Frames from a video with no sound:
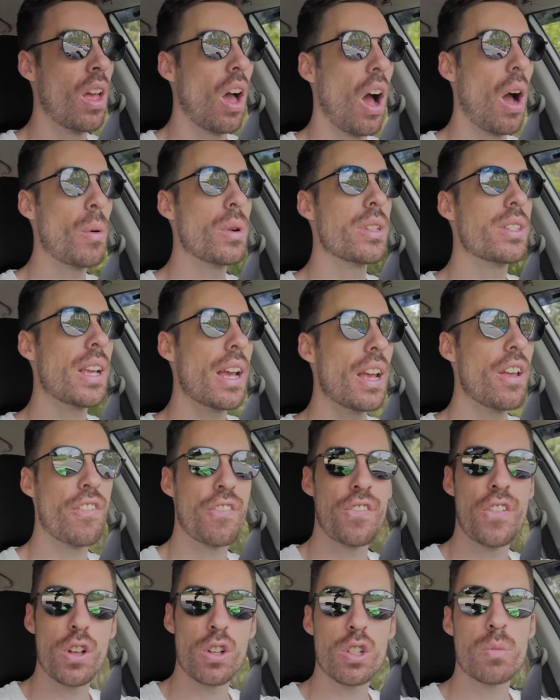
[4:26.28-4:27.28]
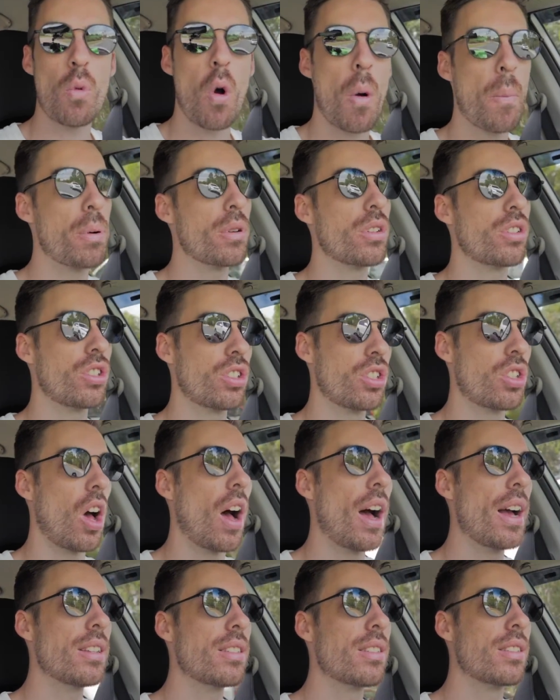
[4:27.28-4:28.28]
I would say it feels more
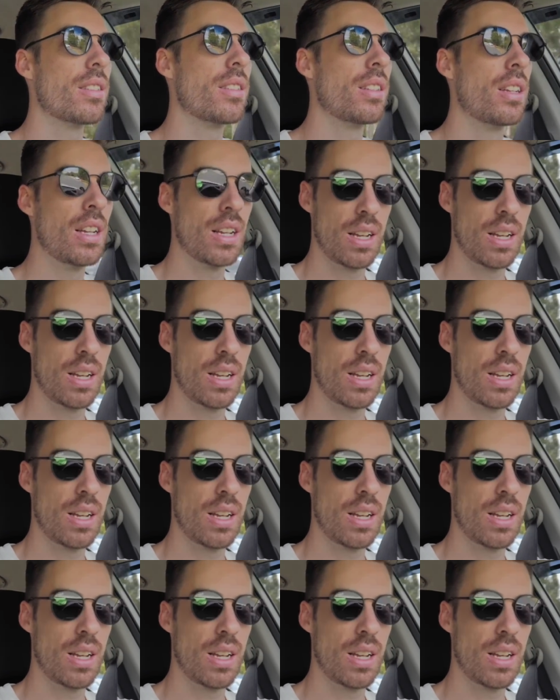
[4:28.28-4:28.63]
precise.